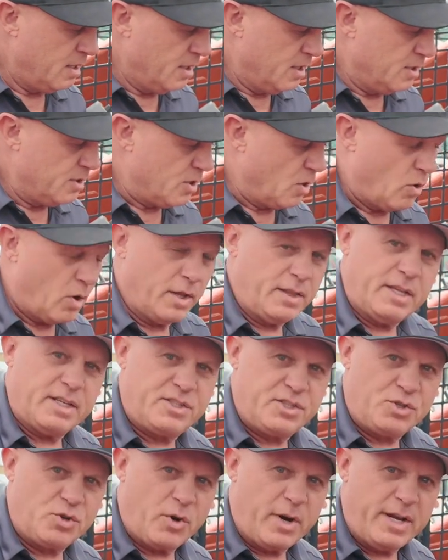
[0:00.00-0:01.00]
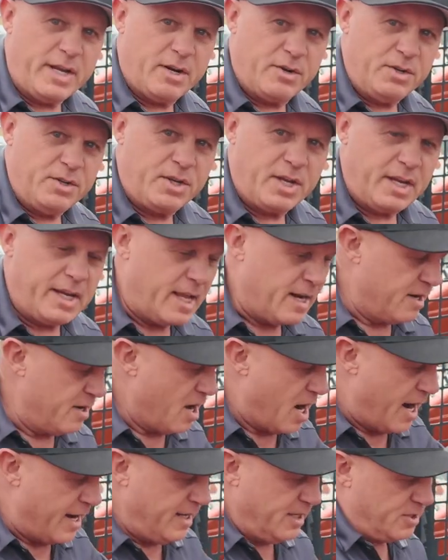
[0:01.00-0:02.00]
So on this joint here, you could get a
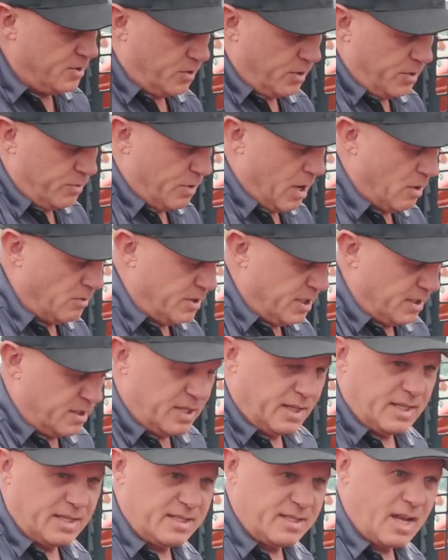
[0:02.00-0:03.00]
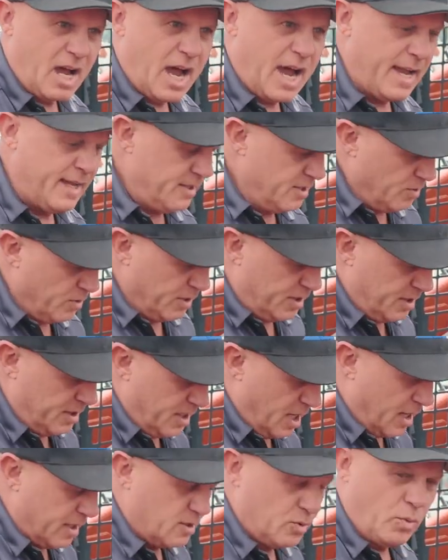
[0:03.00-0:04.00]
90 so it routes it to the side, so it's
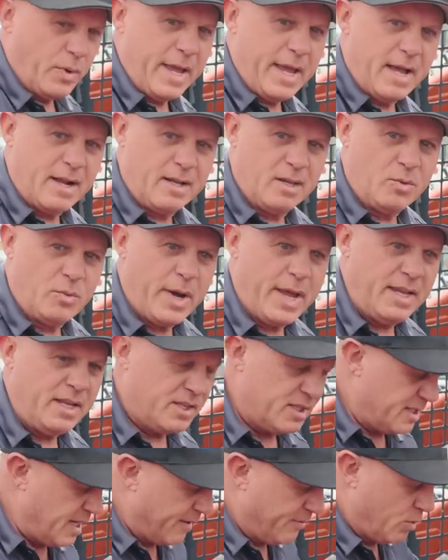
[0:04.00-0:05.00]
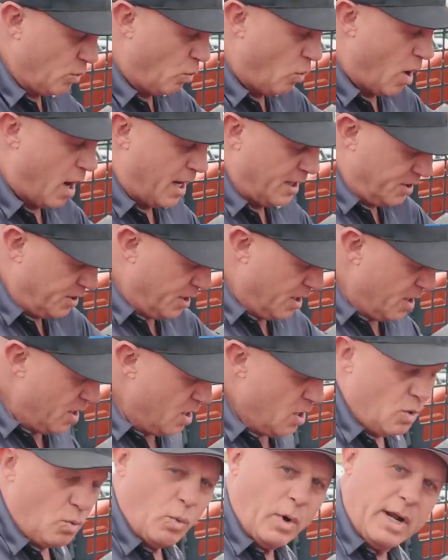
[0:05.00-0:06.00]
tucked away out of the way. You just have to watch
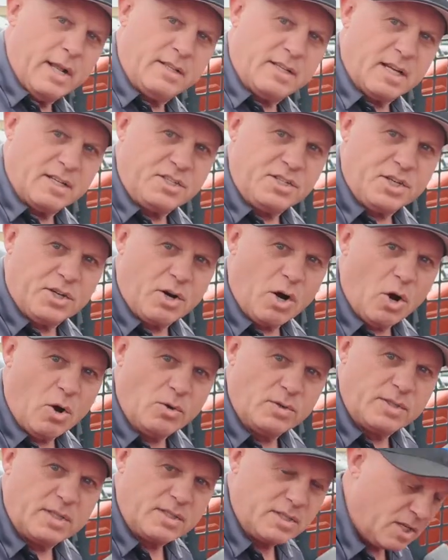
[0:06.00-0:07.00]
what it does to your hoses,